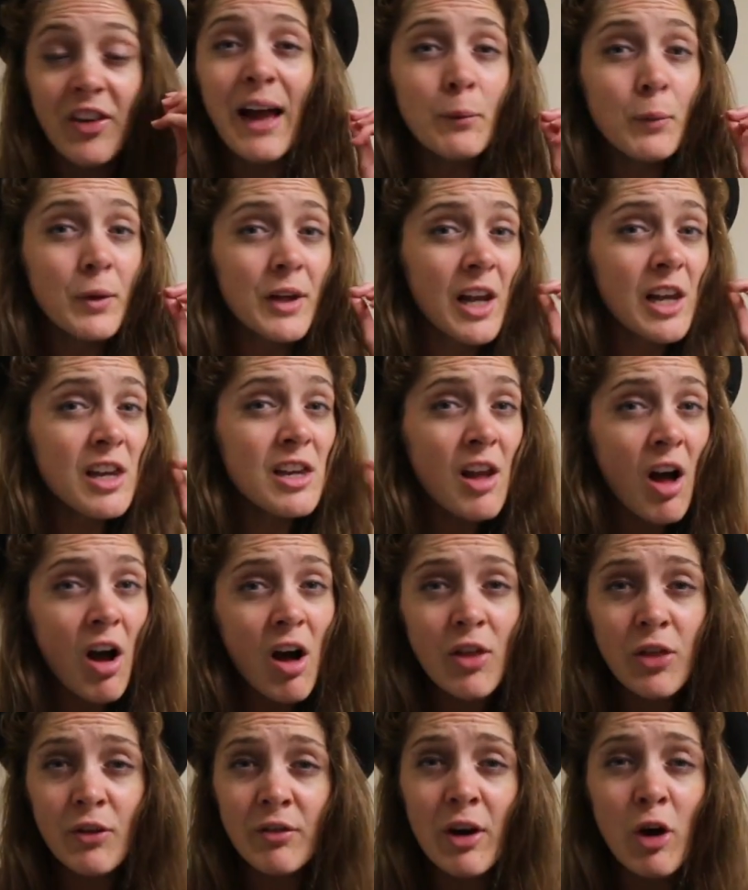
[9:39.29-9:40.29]
And when I
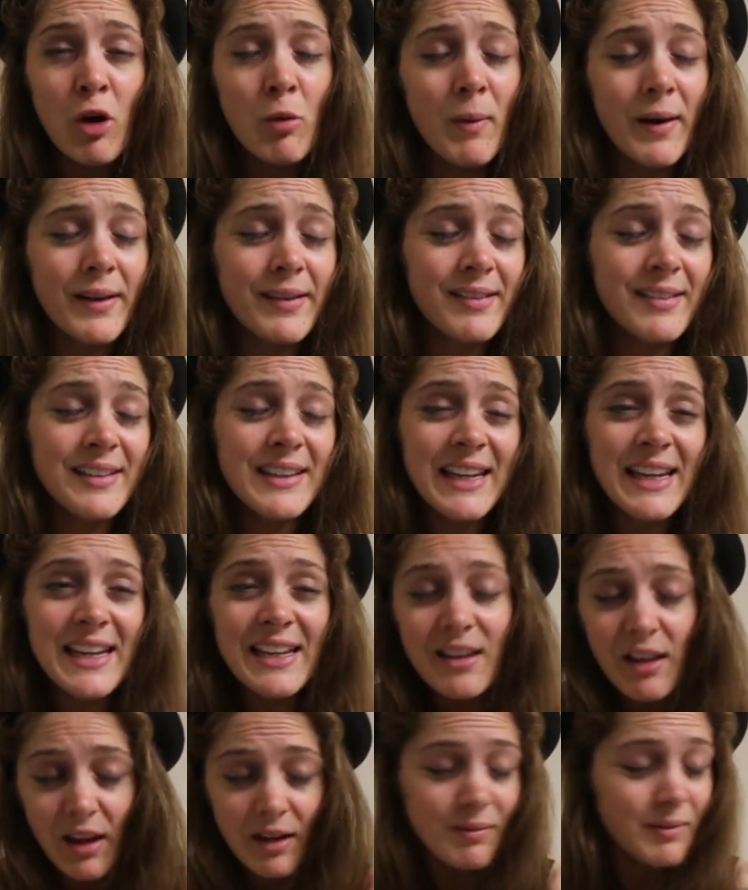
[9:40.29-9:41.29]
lather it on my
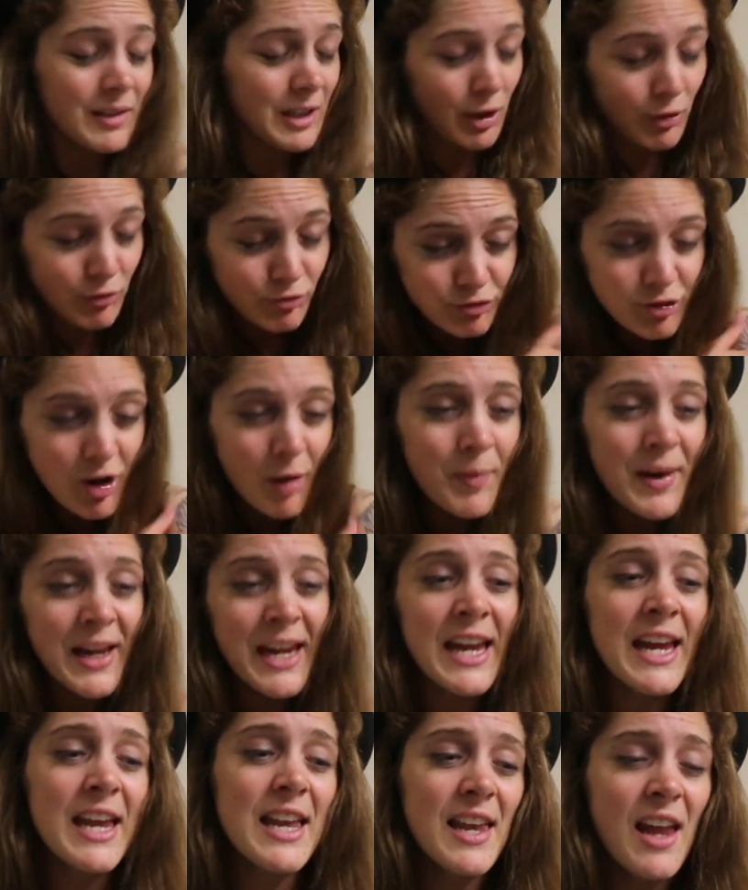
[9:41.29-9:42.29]
skin, like, you know, rub
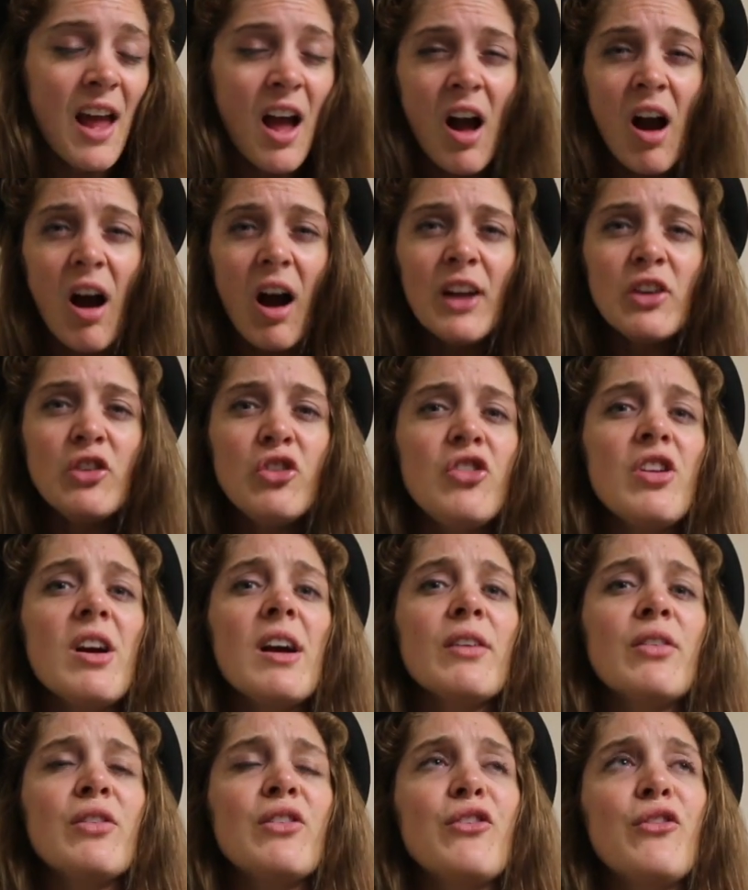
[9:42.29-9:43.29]
it in, I
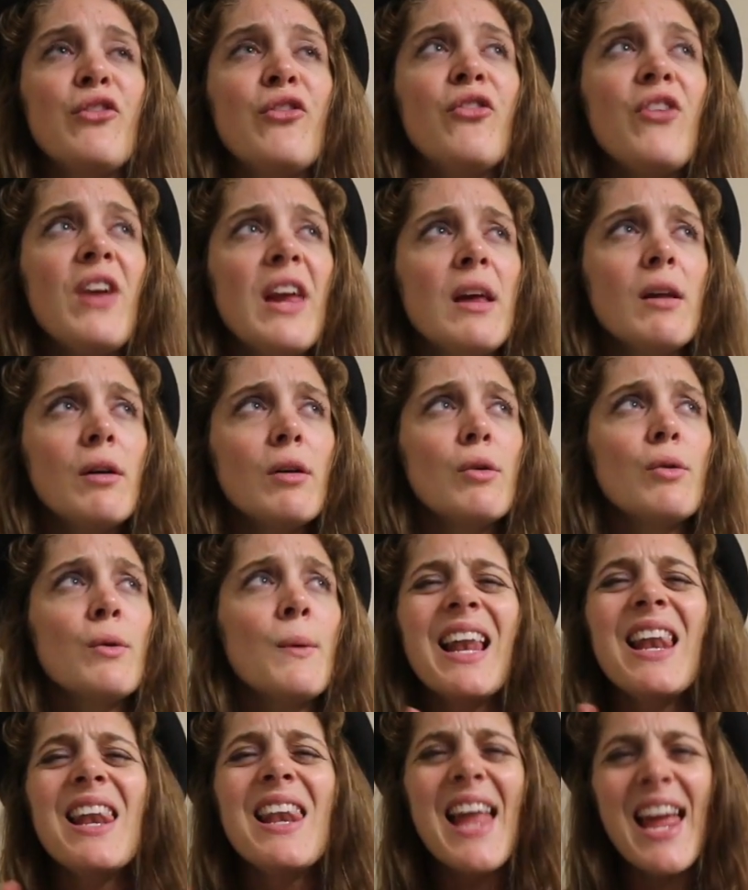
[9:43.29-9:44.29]
just feel
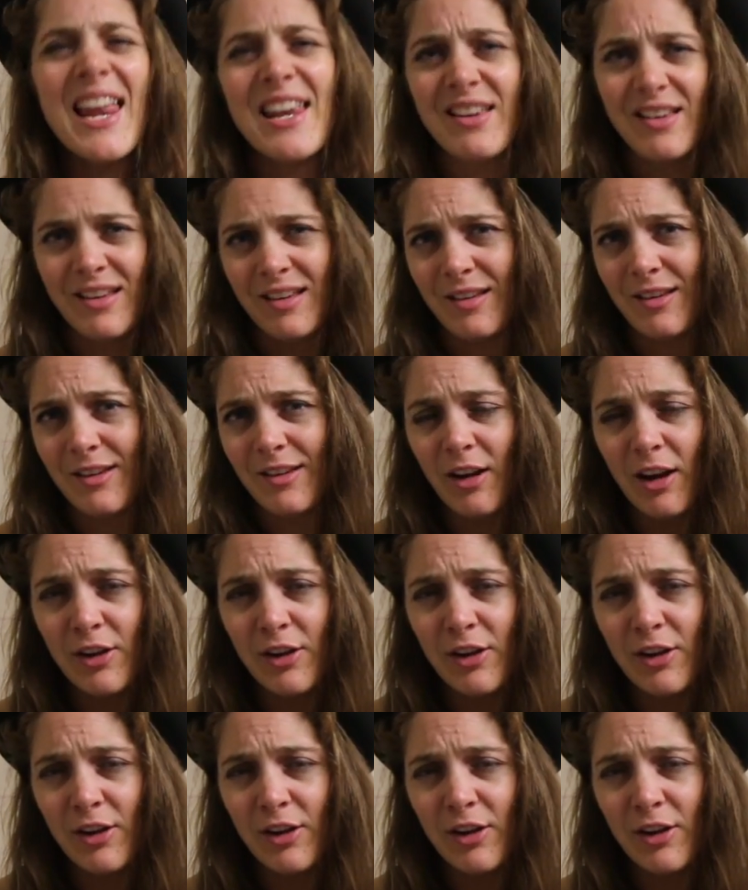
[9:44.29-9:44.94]
cleansed.